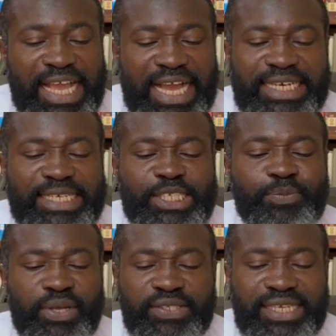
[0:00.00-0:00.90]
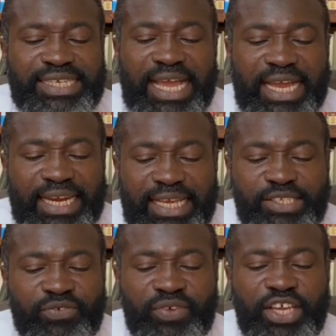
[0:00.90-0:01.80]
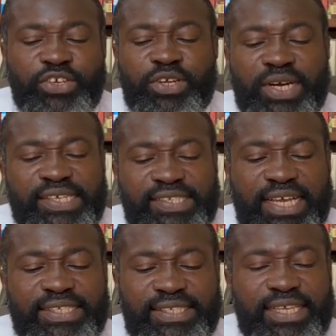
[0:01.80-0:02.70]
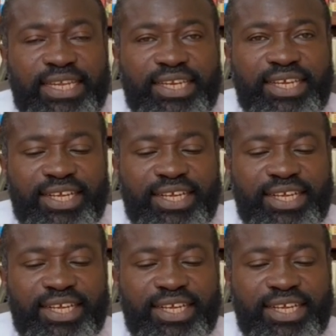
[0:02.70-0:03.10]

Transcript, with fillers: and dispels the darkness of ignorance and sin.